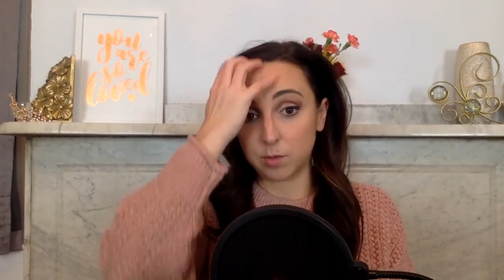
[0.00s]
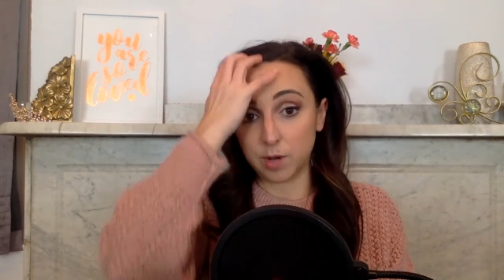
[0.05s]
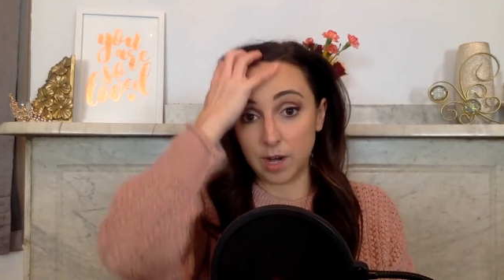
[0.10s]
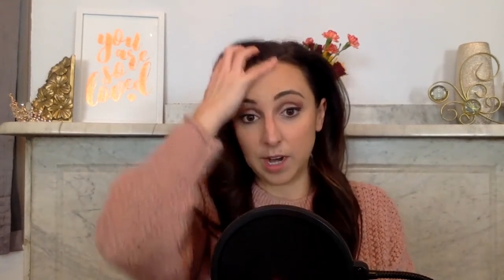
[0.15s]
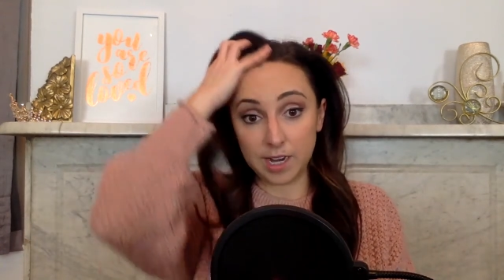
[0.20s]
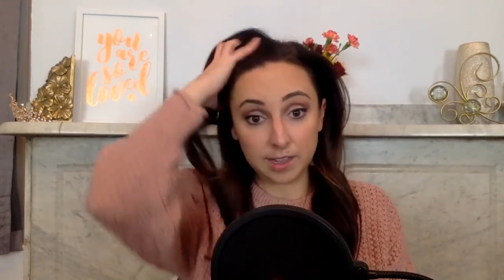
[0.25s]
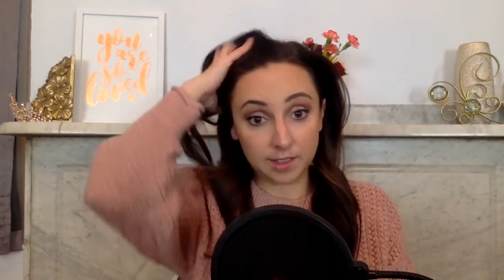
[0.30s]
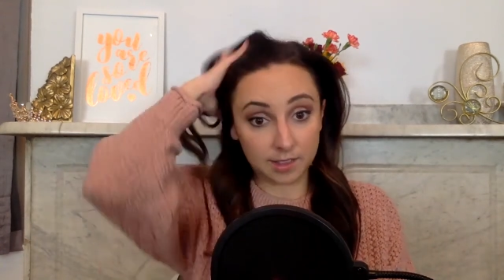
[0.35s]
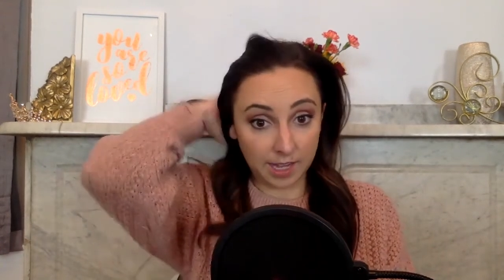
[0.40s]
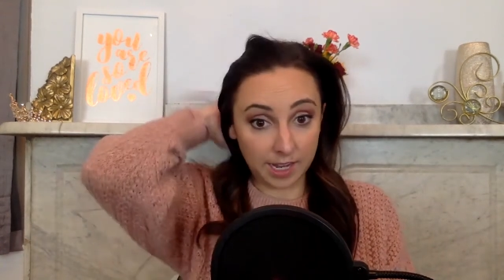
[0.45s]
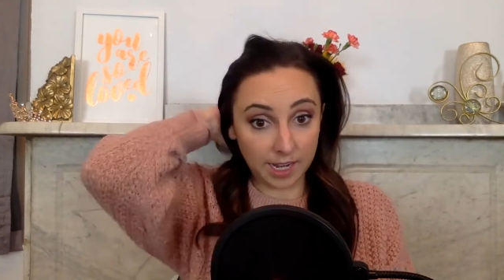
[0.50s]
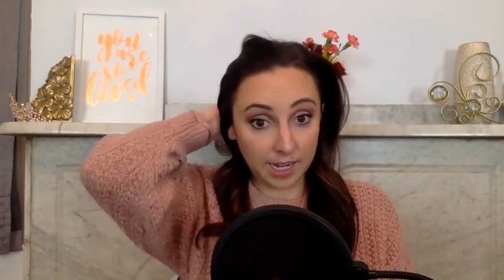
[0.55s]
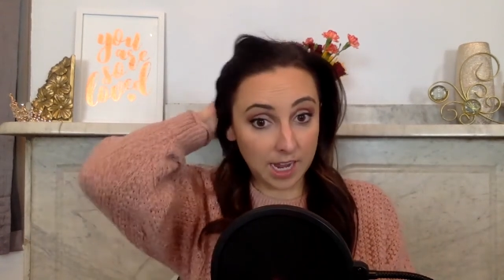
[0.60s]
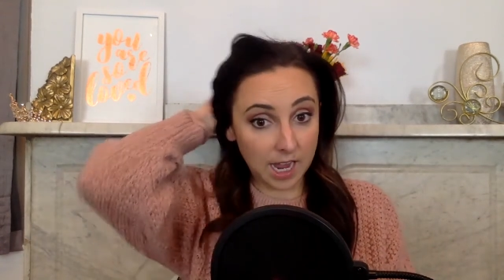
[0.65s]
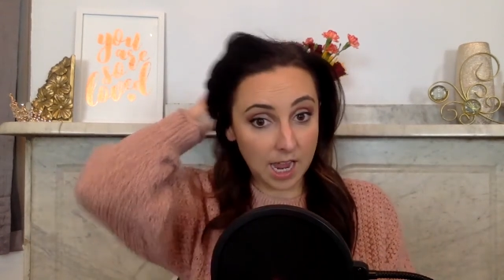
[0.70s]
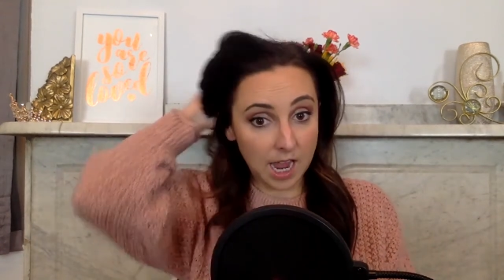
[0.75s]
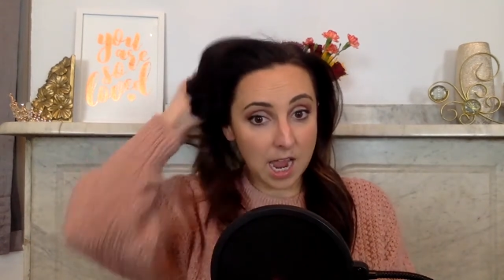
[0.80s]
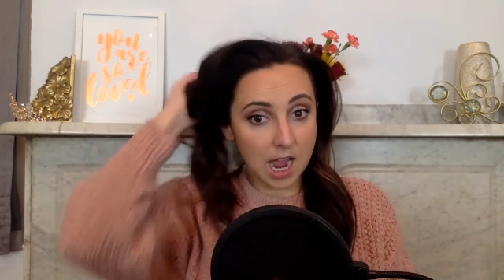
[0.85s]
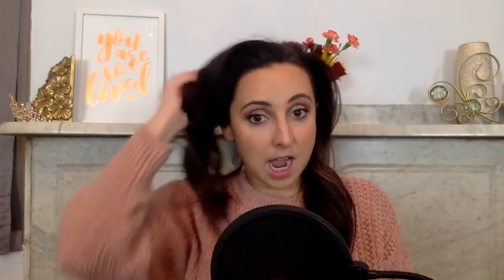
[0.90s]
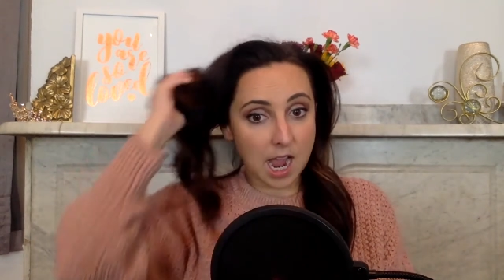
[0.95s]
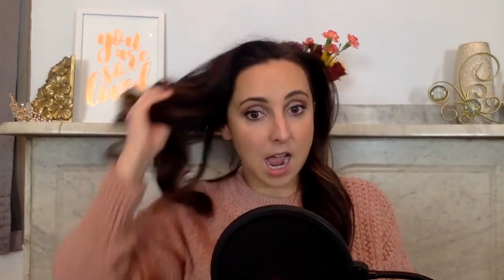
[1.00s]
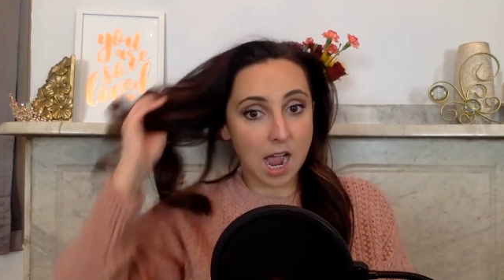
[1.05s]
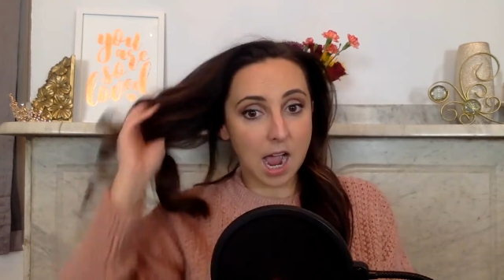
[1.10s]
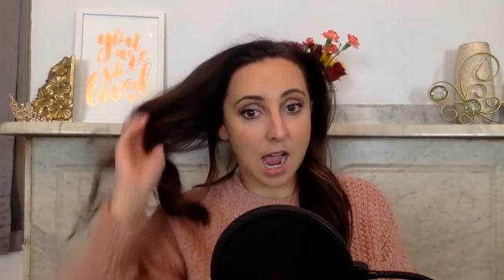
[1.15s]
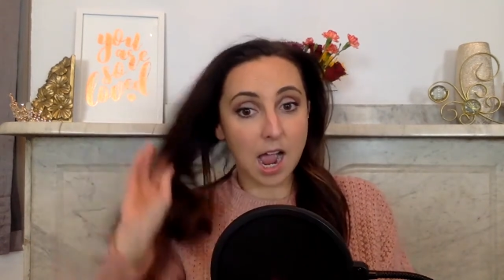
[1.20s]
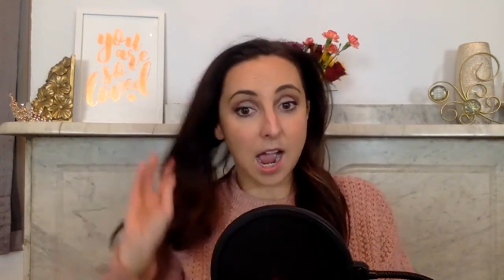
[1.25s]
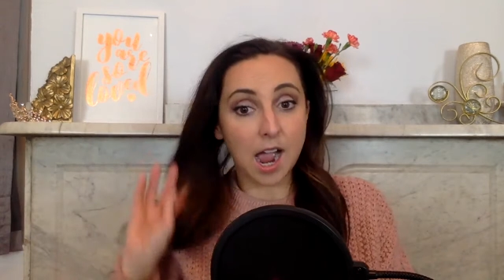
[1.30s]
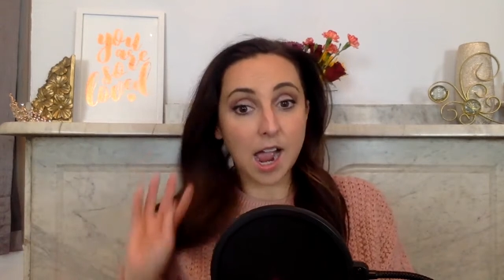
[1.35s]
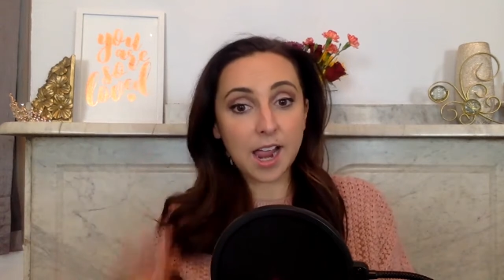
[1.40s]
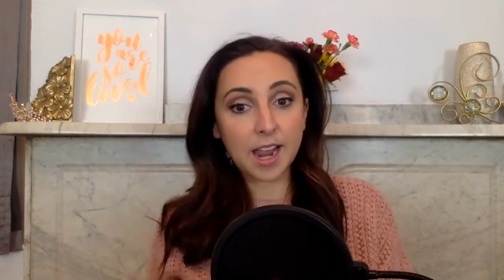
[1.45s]
right? Like,
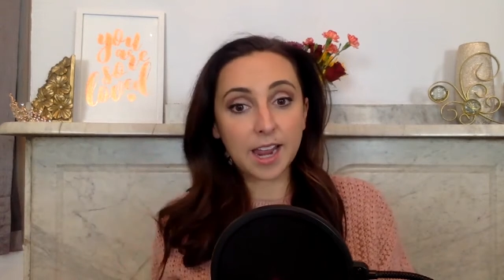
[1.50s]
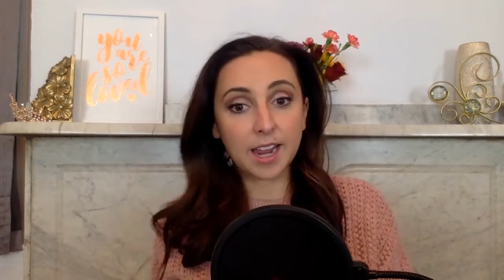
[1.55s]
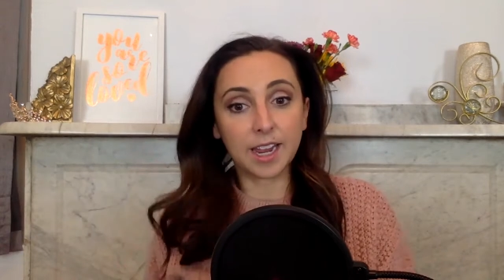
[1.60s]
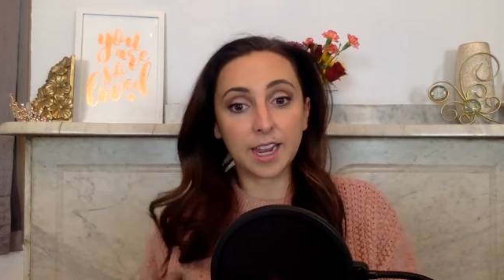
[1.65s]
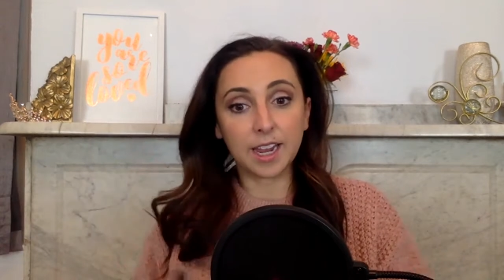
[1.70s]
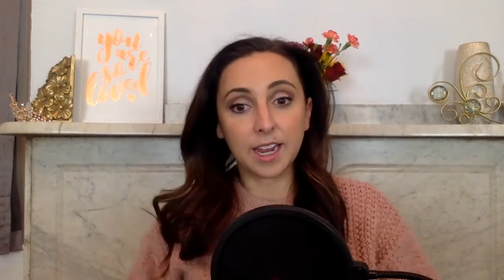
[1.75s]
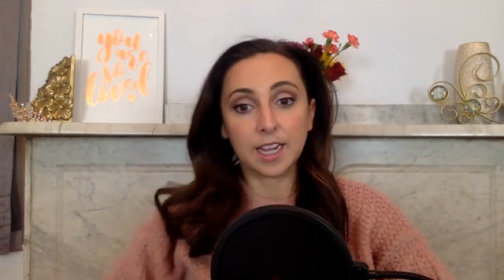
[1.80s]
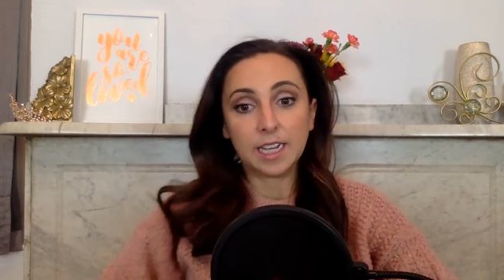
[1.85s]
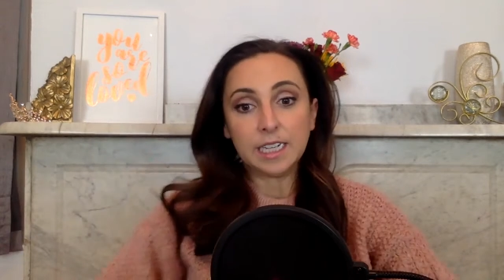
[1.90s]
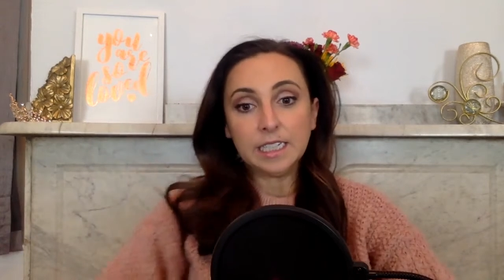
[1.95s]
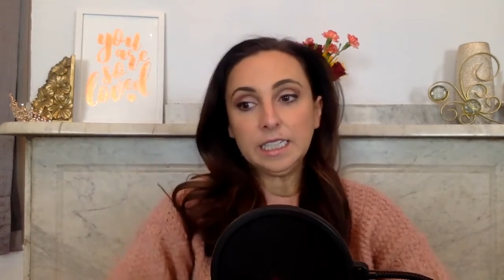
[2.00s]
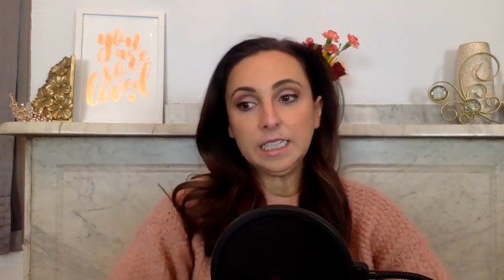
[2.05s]
I